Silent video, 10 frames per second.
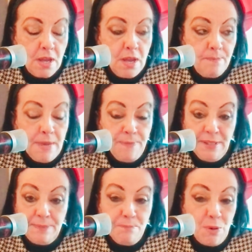Maybe
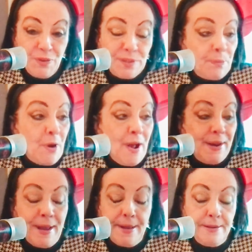it's months
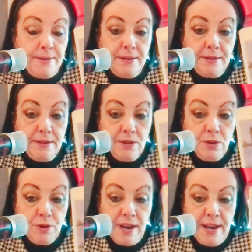prior,
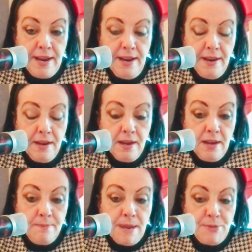okay?
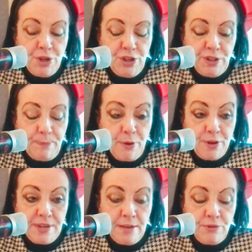Maybe she just put it
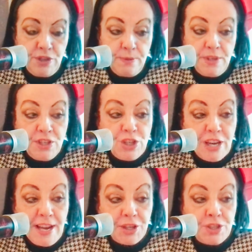down to
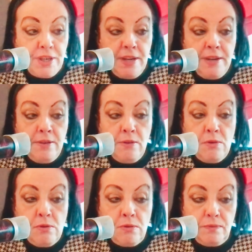indigestion or...